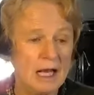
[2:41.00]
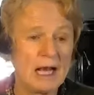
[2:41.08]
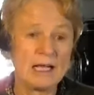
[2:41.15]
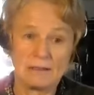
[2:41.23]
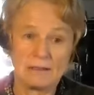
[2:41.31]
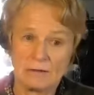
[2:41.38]

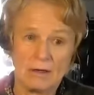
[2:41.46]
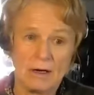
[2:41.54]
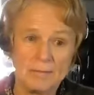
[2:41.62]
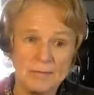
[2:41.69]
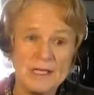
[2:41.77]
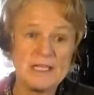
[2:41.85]
and
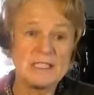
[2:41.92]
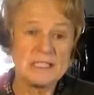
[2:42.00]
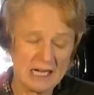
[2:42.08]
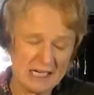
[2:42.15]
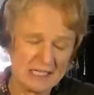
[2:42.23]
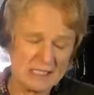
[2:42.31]
he
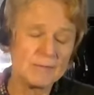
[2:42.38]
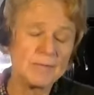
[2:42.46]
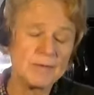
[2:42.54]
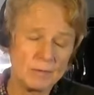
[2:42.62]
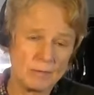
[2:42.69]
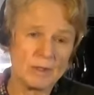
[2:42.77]
died
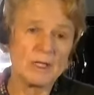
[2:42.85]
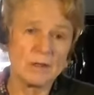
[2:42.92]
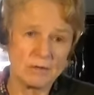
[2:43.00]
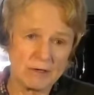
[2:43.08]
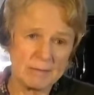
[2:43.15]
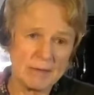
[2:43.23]

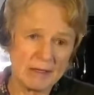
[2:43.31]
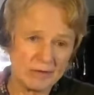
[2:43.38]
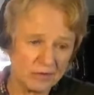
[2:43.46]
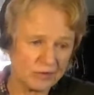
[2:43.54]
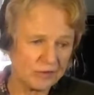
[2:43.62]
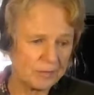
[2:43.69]
within three
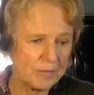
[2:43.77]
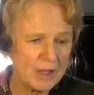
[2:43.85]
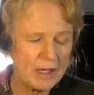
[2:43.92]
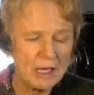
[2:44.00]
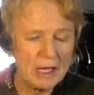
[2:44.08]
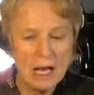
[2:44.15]
months.
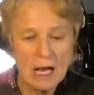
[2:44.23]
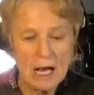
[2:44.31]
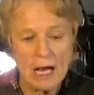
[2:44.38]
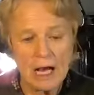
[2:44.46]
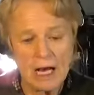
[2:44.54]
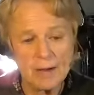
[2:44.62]

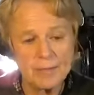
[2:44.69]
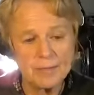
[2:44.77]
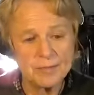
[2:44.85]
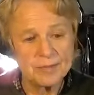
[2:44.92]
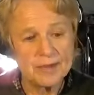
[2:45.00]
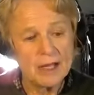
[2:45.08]
Wow.
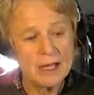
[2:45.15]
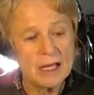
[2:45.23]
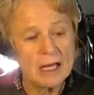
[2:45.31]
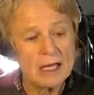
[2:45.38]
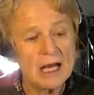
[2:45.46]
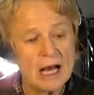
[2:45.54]
Um,
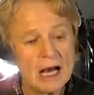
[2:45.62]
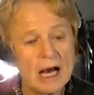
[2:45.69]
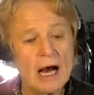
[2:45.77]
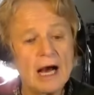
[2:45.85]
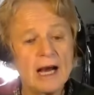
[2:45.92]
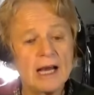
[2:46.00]

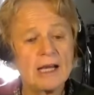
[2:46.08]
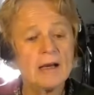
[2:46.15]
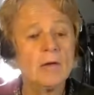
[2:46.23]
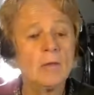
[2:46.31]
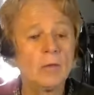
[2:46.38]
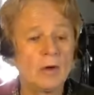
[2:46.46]

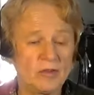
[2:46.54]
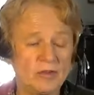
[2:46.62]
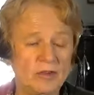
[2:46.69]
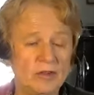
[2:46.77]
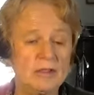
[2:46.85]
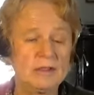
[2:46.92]
I
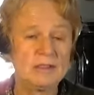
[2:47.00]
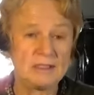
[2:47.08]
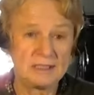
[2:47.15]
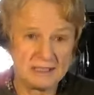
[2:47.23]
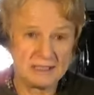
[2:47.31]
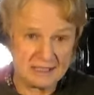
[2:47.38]
was
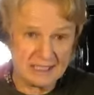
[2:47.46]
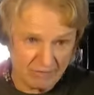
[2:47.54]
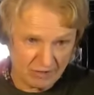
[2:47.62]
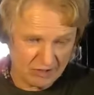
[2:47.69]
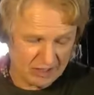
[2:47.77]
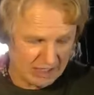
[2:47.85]

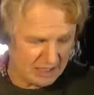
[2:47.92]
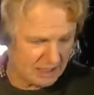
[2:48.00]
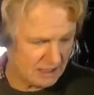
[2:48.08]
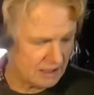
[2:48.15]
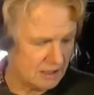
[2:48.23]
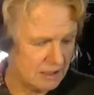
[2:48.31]

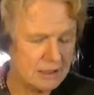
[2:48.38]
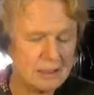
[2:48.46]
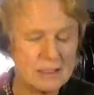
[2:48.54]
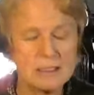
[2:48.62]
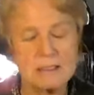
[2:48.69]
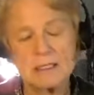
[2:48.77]
devastated,
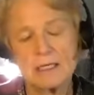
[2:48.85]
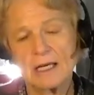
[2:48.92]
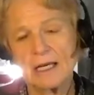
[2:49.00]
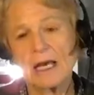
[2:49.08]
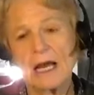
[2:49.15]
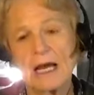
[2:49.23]
totally
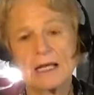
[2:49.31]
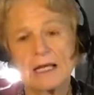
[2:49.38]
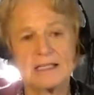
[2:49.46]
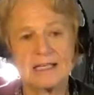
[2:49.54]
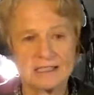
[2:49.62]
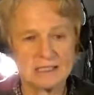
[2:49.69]
yeah.
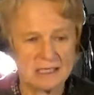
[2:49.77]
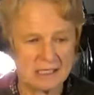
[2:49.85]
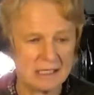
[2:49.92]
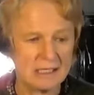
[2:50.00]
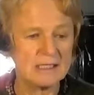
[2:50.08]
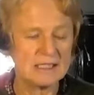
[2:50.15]
and
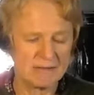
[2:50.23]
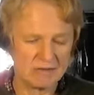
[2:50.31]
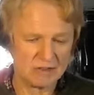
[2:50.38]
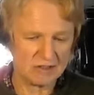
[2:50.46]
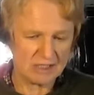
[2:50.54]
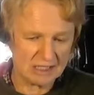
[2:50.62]
utterly
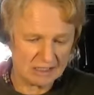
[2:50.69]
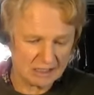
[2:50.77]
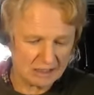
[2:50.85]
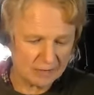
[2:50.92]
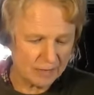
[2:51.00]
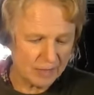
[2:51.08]

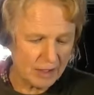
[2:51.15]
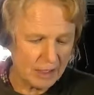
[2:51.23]
devastated.